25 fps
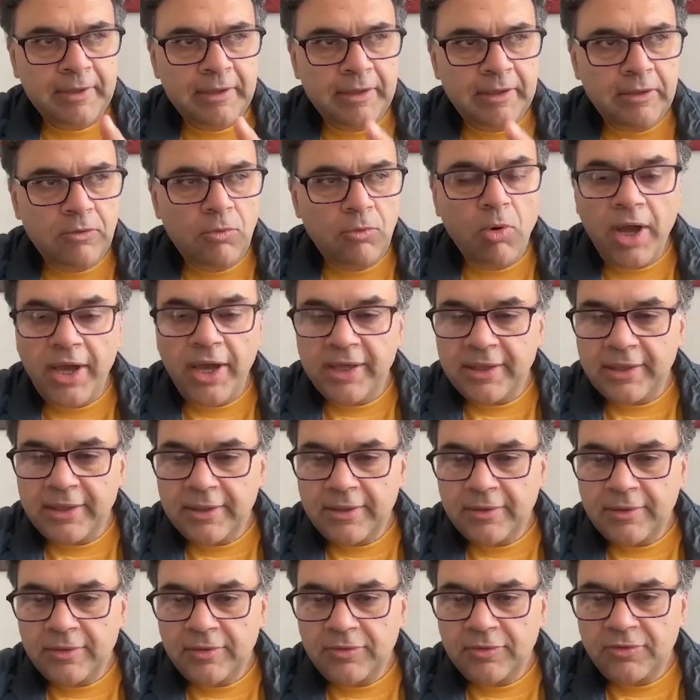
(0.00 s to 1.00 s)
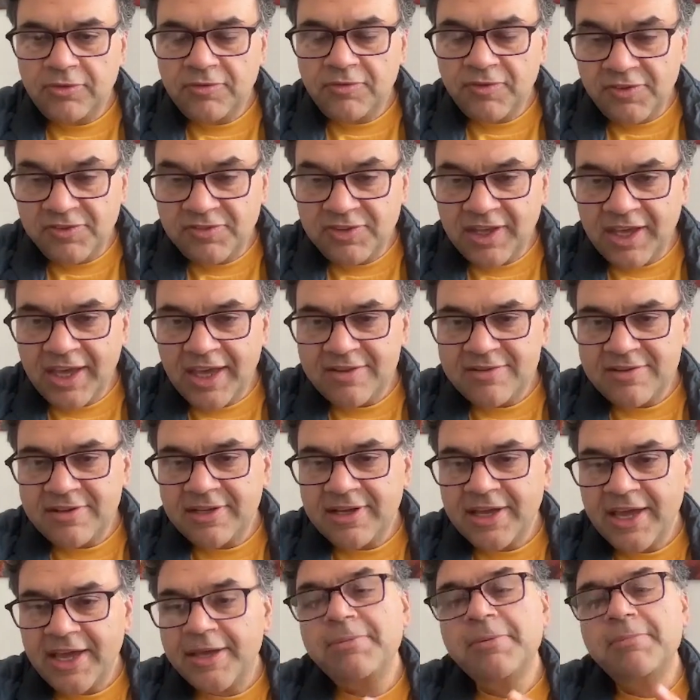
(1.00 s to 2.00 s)
quite sophisticated
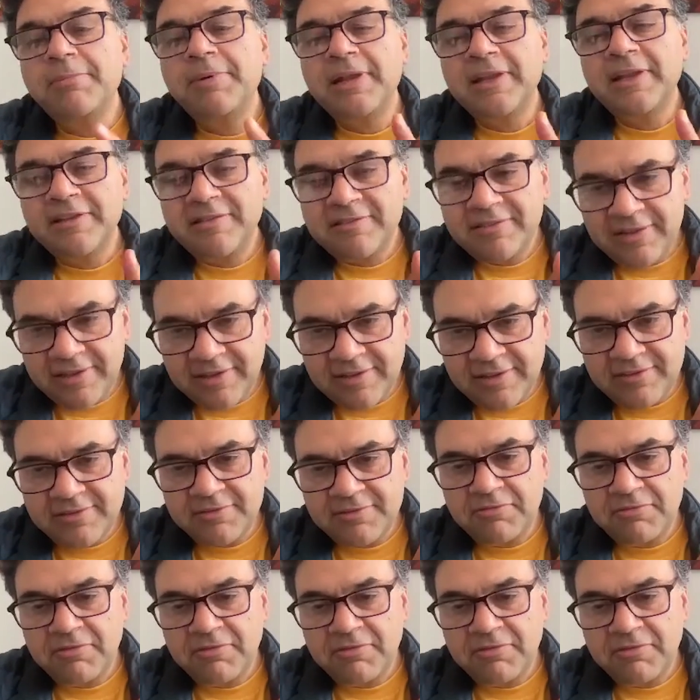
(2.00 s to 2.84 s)
capabilities,